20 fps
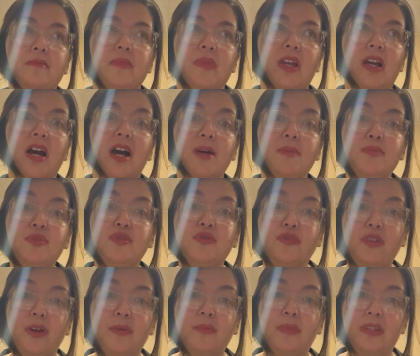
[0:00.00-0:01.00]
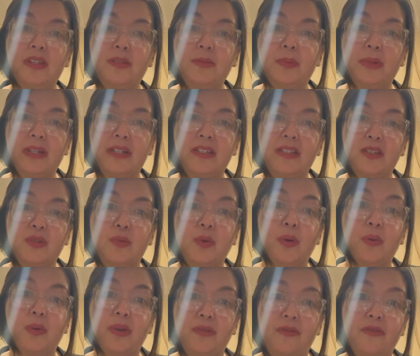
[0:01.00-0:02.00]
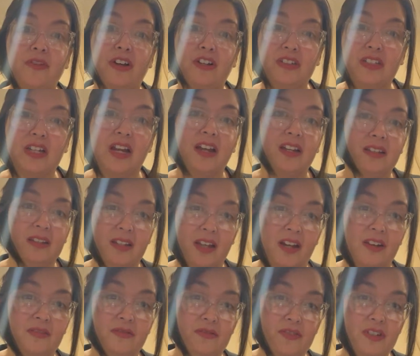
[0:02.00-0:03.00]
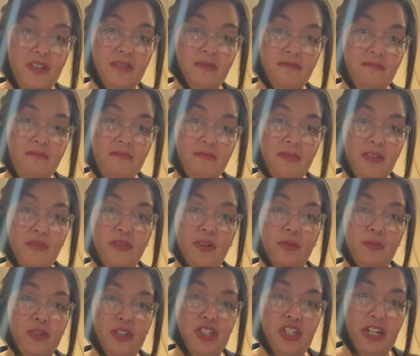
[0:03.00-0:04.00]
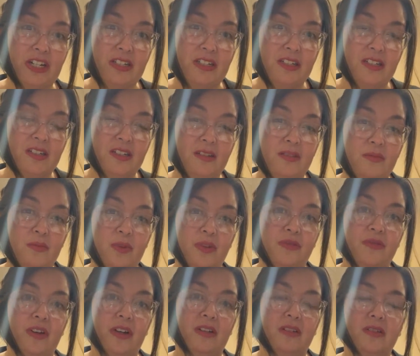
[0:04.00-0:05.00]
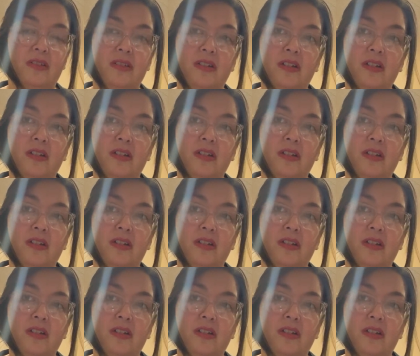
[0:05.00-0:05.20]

comes from these places where we felt unloved, we felt rejected, we felt